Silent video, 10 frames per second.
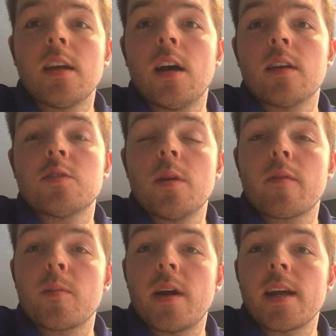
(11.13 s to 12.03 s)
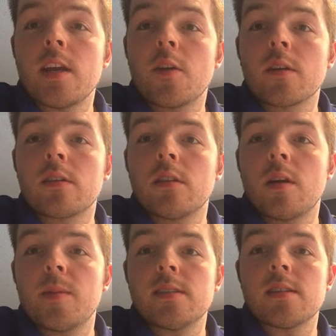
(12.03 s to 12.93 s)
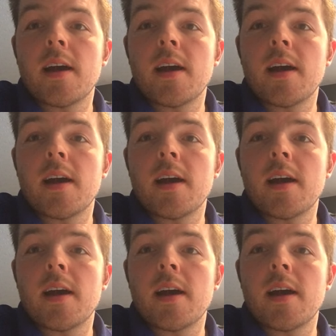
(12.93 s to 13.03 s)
to everybody here in Columbus